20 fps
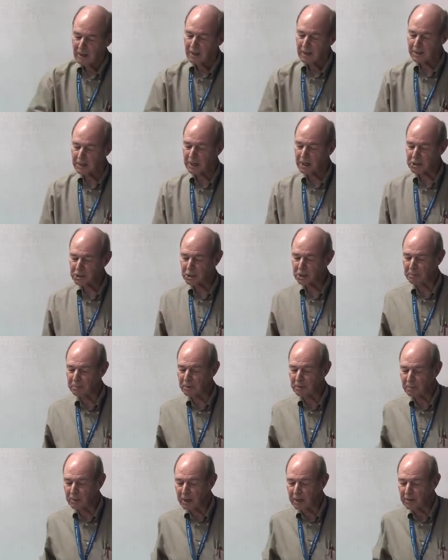A case can
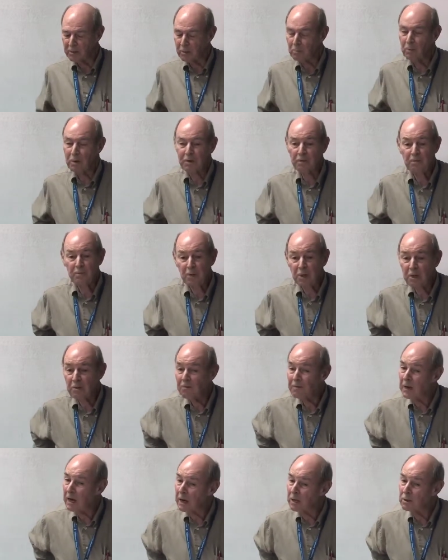be made that we
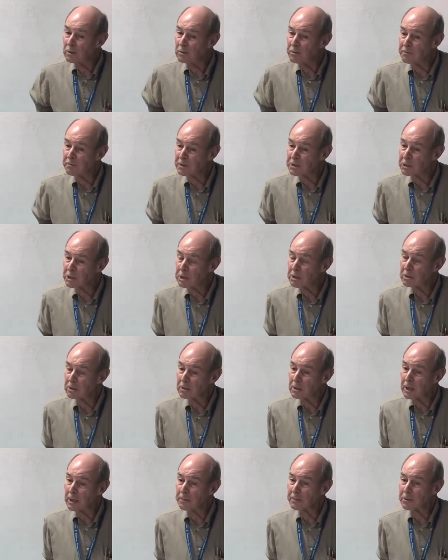devalue physical
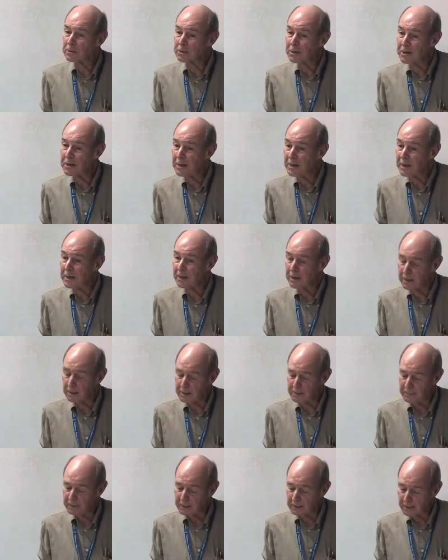labor today in
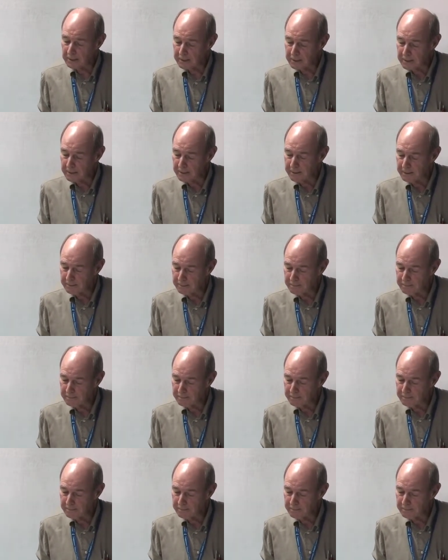America.